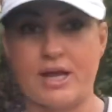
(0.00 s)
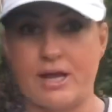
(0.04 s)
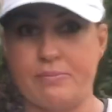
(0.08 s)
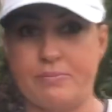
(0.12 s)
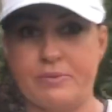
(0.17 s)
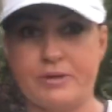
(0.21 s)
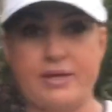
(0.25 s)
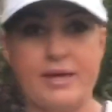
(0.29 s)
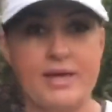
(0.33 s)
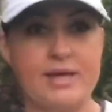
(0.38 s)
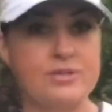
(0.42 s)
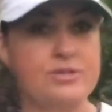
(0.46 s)

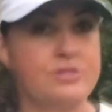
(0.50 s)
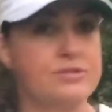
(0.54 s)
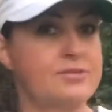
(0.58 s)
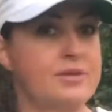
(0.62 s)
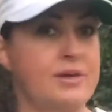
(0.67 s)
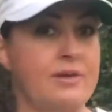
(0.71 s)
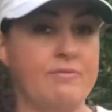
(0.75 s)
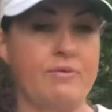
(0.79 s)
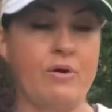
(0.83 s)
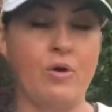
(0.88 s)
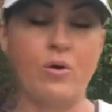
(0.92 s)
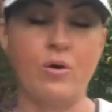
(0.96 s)
applications.
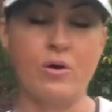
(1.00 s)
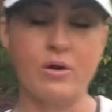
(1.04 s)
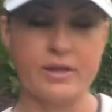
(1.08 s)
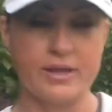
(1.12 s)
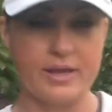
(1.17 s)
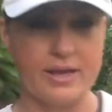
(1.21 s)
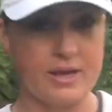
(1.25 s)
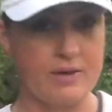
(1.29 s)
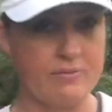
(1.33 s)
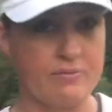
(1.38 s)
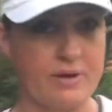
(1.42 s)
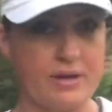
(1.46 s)
I've
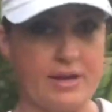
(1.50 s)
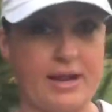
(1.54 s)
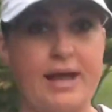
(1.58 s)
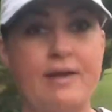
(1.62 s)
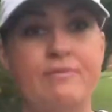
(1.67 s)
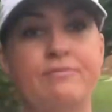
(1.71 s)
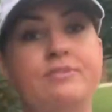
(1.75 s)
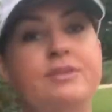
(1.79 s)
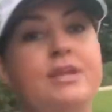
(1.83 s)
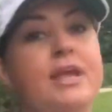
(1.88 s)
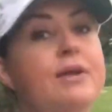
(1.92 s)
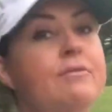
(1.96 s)

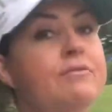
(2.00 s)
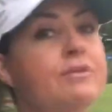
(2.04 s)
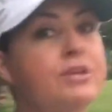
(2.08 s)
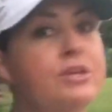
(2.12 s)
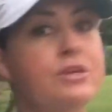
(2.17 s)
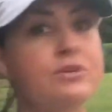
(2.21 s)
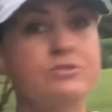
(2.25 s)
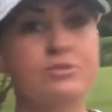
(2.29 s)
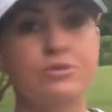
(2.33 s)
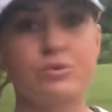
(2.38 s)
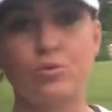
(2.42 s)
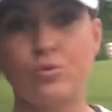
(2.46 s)
never
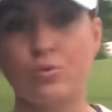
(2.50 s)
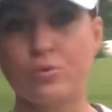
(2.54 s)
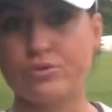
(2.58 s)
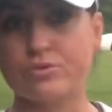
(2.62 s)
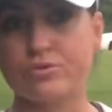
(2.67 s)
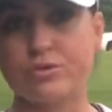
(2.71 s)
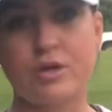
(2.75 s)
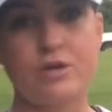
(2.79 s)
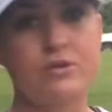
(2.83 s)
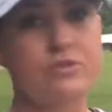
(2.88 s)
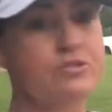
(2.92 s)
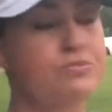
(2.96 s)
used an
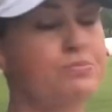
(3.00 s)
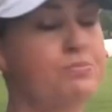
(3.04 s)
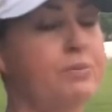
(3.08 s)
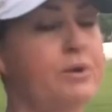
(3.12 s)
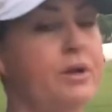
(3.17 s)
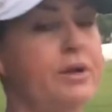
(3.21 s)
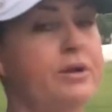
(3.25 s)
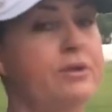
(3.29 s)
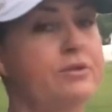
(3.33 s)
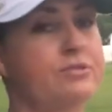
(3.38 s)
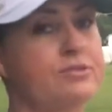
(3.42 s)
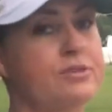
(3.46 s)
ortho
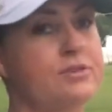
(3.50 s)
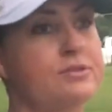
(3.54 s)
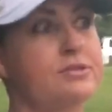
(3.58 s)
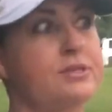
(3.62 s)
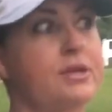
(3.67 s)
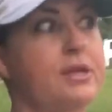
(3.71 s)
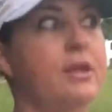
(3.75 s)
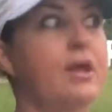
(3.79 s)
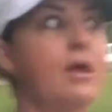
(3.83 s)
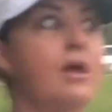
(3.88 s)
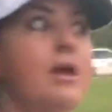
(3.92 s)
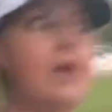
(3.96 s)
sprayer. So I
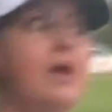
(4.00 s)
said,